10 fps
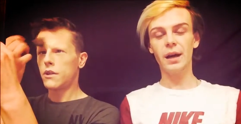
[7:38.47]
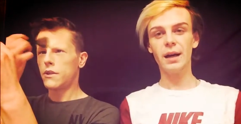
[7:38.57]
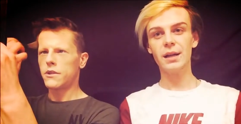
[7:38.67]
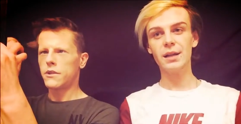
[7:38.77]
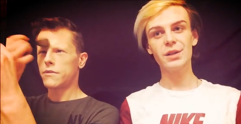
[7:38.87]

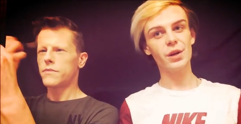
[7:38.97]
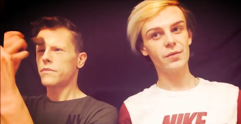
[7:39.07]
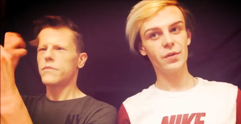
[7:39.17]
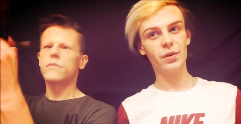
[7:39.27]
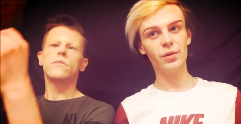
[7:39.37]
Speaker 1: And
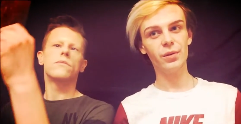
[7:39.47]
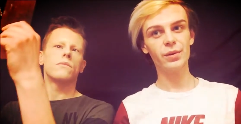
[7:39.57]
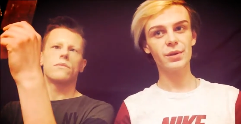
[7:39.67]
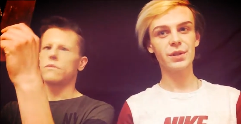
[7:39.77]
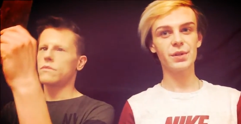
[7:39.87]
of
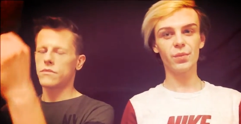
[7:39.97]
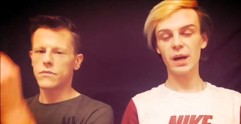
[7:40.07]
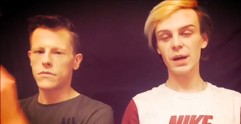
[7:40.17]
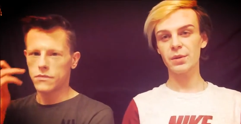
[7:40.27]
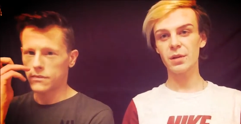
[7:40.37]
course,
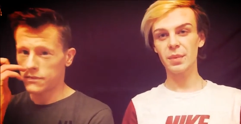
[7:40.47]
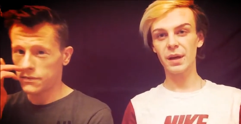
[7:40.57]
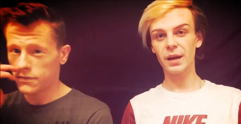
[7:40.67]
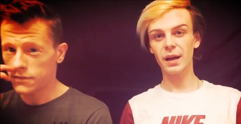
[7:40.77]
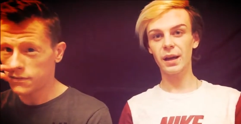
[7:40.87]
where would I
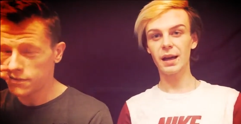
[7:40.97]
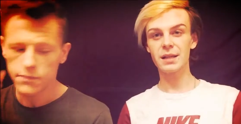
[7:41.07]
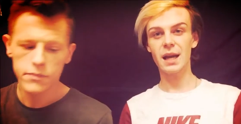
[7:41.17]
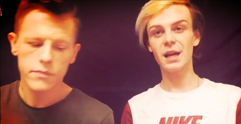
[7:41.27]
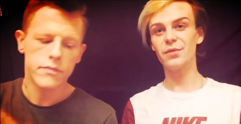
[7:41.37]
be,
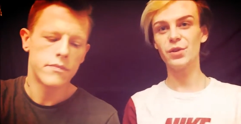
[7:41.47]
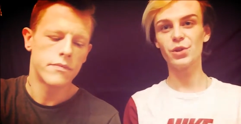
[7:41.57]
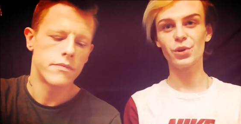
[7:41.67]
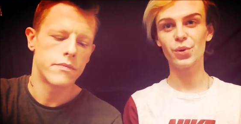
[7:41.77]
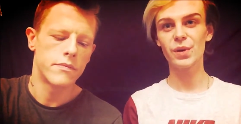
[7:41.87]
as any of you
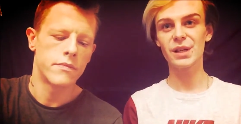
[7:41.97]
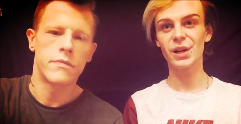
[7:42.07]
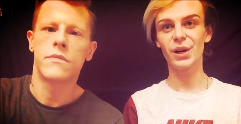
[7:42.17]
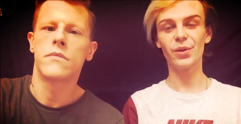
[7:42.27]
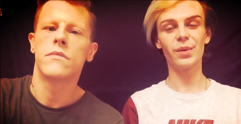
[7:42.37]
should
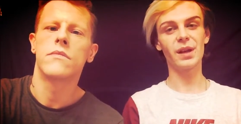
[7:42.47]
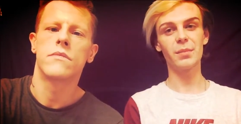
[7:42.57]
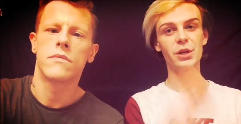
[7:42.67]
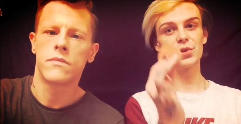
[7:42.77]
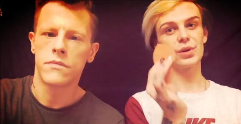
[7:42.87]
already know,
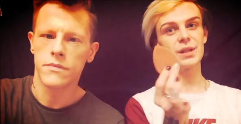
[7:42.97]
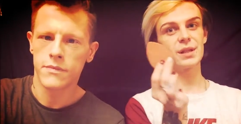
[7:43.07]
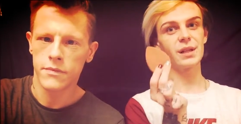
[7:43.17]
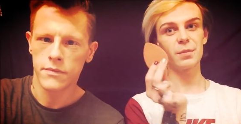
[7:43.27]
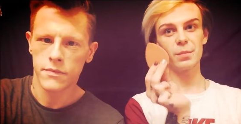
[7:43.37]
without my
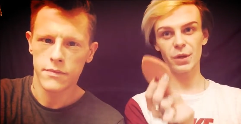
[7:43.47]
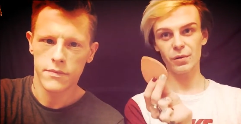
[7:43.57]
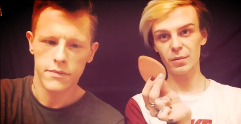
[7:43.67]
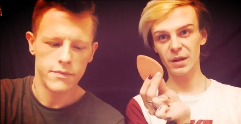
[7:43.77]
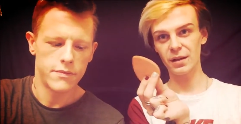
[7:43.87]
trusted
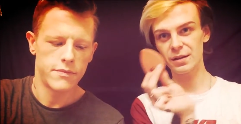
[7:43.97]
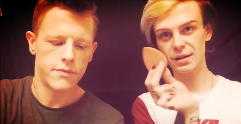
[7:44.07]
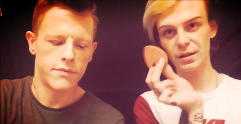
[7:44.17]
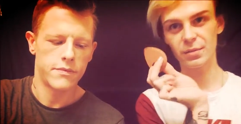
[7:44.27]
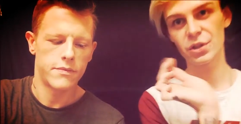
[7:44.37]
beauty blender,